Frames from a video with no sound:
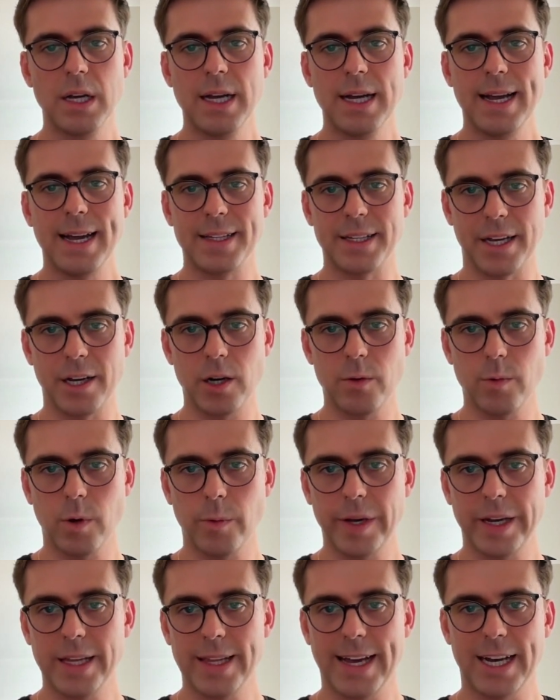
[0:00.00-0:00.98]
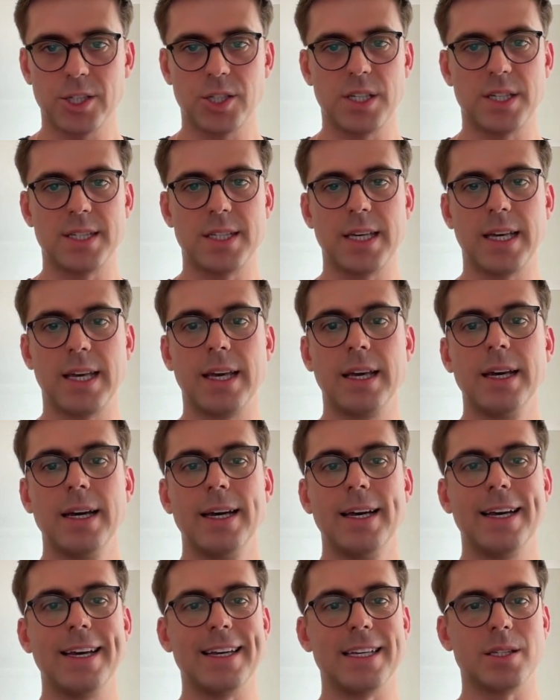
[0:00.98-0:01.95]
And here what we can actually see
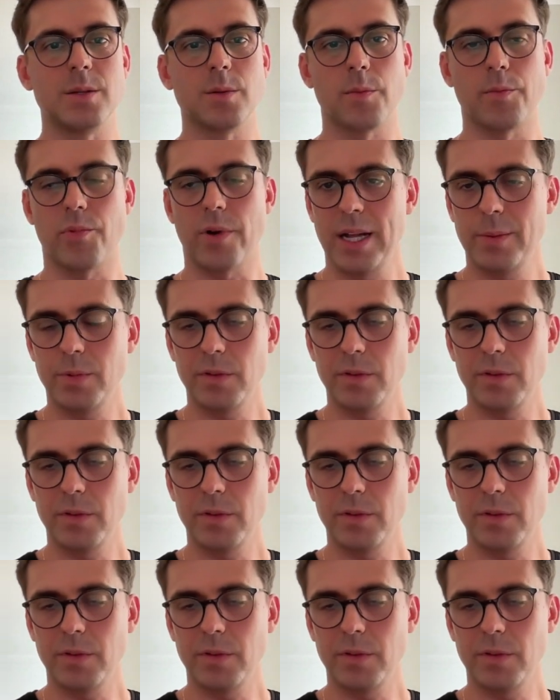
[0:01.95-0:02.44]
is brand